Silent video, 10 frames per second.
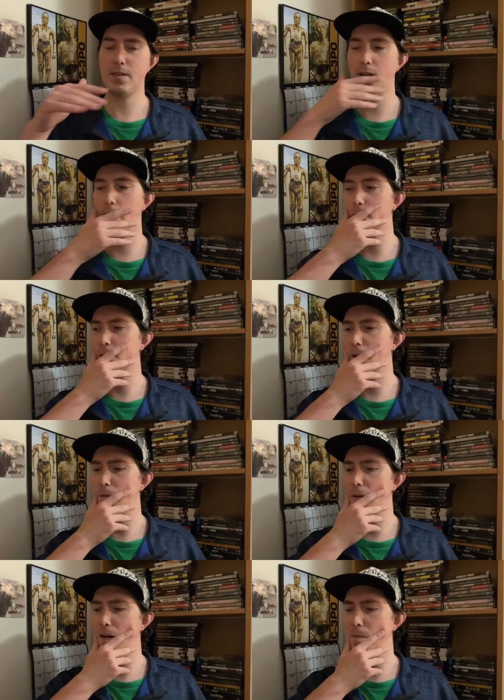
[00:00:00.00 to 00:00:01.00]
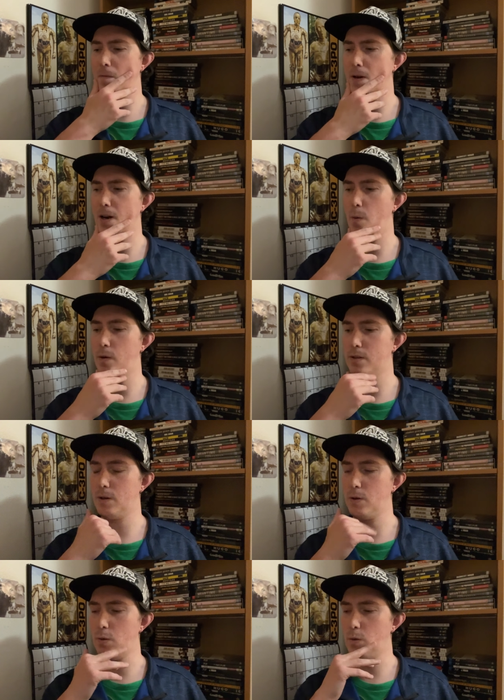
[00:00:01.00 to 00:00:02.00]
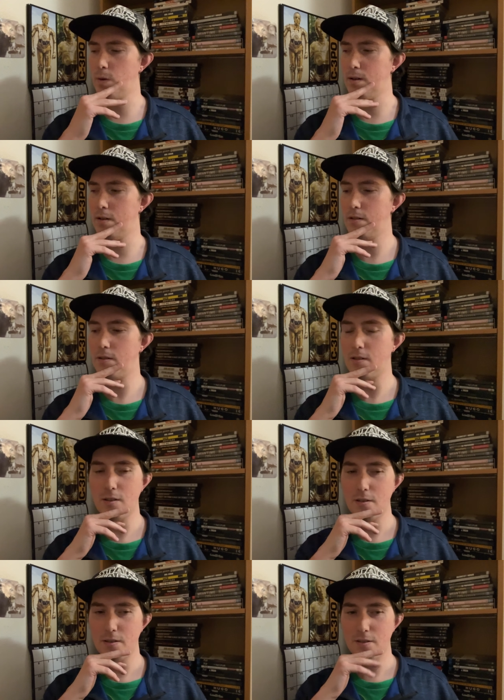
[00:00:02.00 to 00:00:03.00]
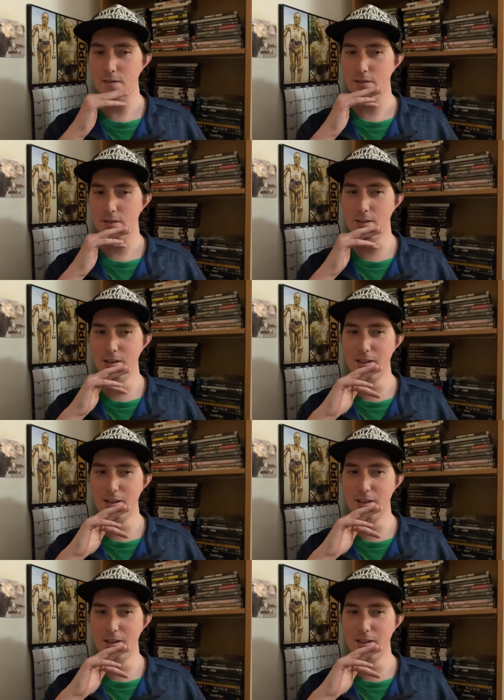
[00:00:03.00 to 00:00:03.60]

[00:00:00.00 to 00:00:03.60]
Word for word: all this stuff you gotta figure out what to do and